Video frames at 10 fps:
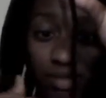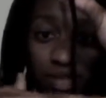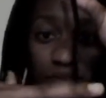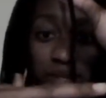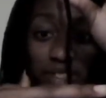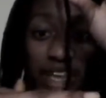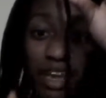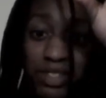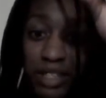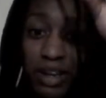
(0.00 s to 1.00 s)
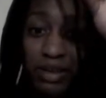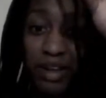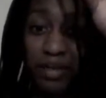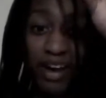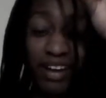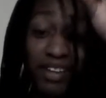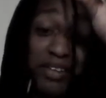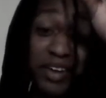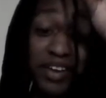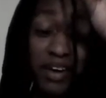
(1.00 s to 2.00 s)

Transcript: to be safe so I don't cut my own hair